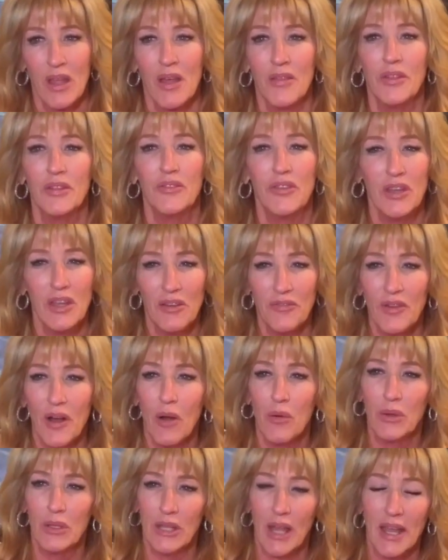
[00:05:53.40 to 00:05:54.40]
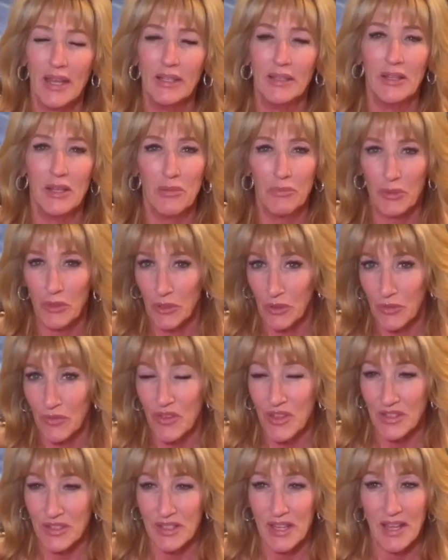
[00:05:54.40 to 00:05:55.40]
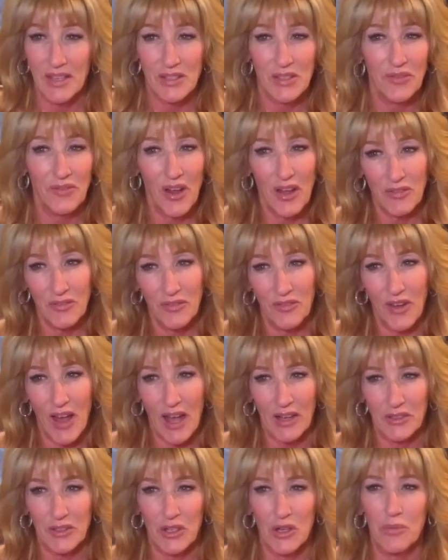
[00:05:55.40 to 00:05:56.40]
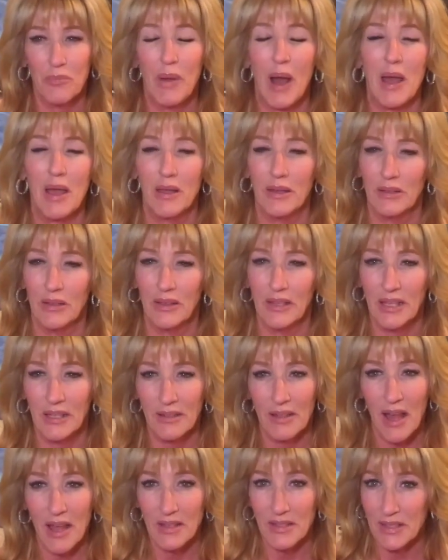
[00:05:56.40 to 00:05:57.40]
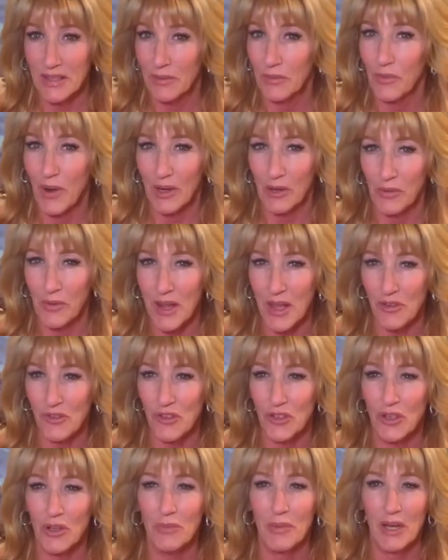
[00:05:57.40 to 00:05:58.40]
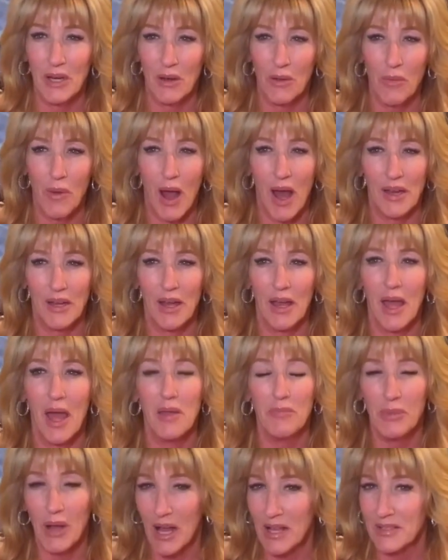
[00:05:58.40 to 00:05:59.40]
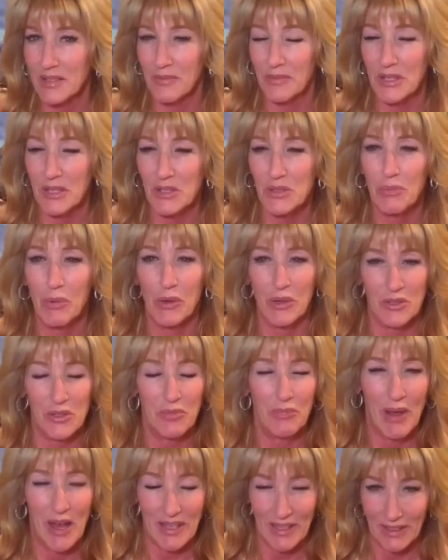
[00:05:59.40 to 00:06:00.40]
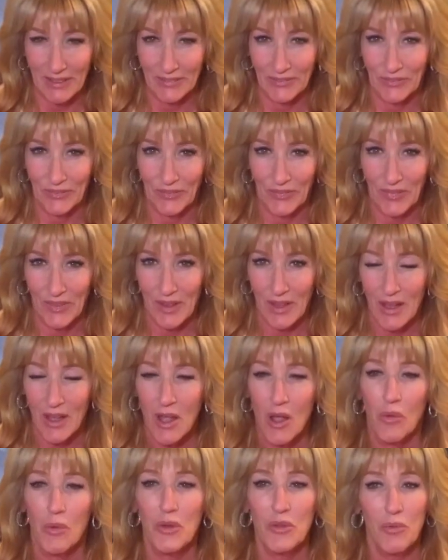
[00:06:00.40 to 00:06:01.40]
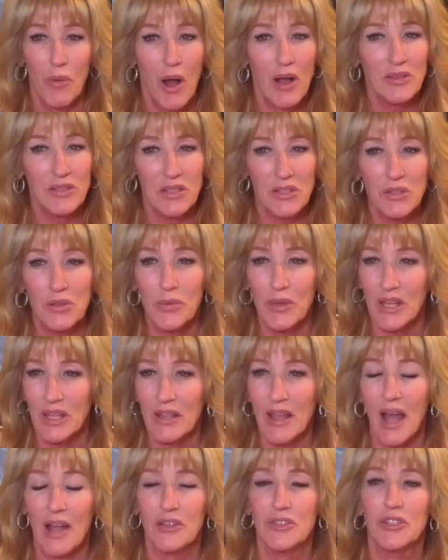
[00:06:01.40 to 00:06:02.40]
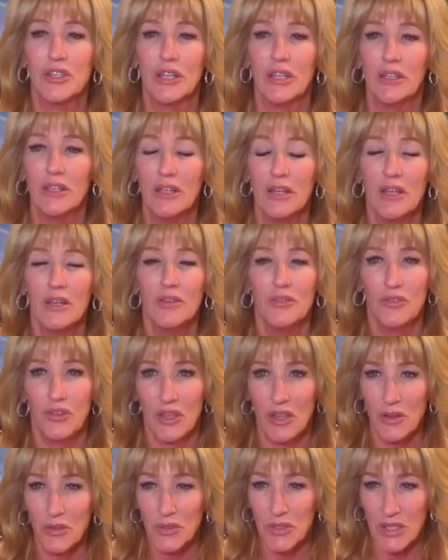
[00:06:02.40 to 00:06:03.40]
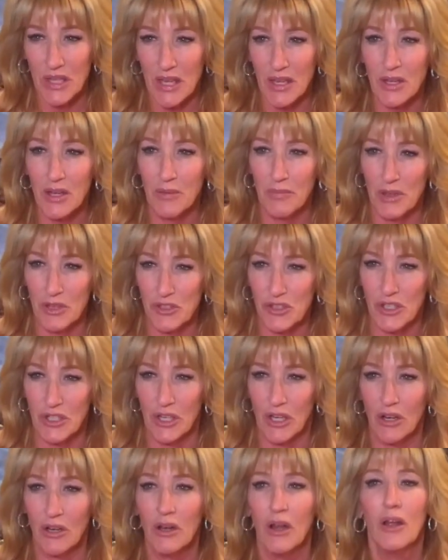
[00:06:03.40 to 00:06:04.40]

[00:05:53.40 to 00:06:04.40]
the DFL will likely improve the state's fun factor by legalizing recreational marijuana and possibly sports betting. With Walz's re-election, DOC Commissioner